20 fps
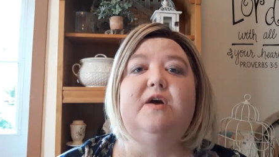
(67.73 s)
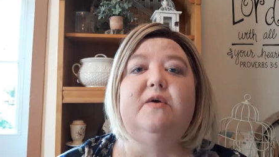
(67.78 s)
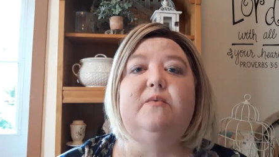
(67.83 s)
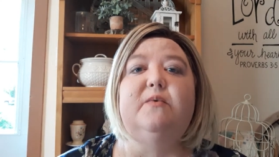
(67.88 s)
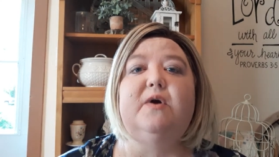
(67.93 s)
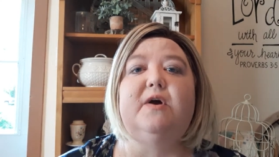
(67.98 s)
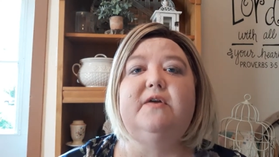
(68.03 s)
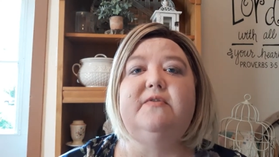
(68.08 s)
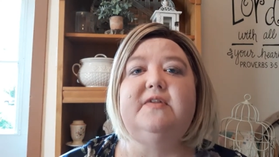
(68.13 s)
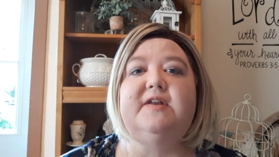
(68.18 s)

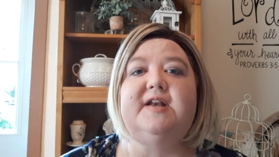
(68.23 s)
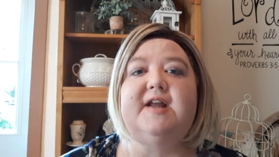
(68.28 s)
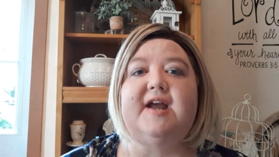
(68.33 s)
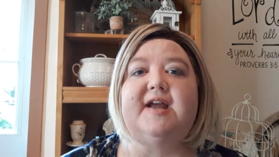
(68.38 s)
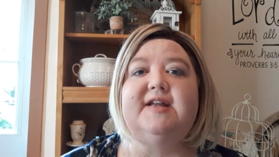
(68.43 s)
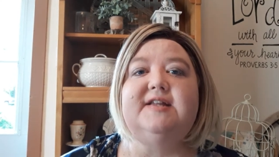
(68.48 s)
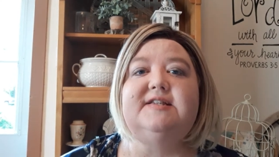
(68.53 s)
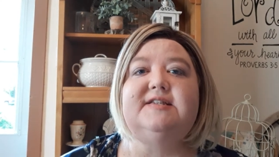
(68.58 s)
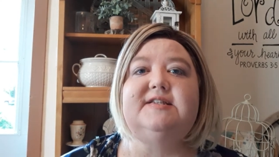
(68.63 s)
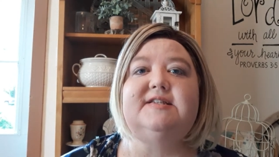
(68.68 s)
were the
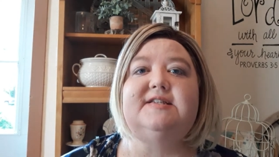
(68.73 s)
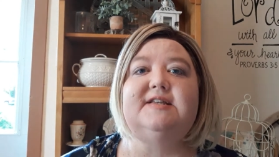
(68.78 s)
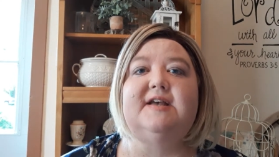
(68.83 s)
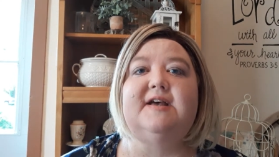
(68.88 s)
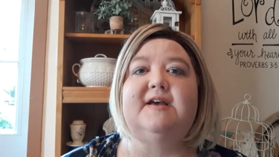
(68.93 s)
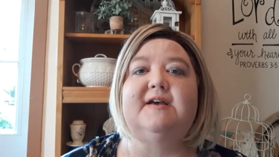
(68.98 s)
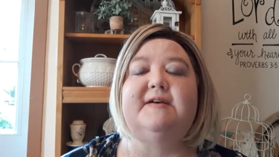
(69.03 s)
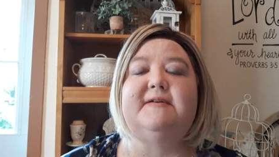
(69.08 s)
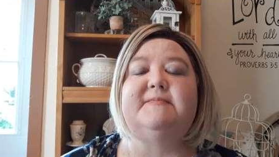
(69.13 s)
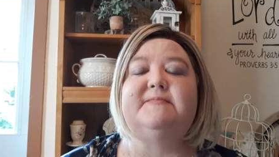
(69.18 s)
nights,
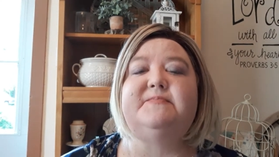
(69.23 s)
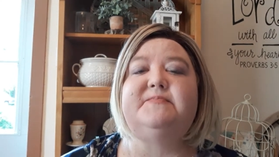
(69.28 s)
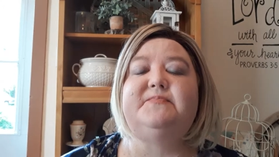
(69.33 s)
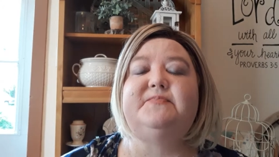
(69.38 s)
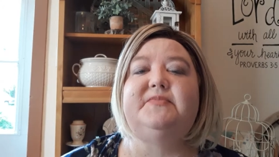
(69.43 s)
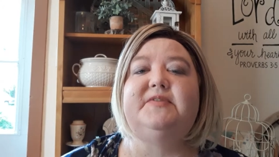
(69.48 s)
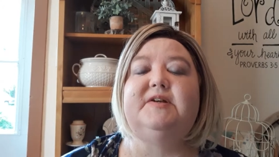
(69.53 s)
um,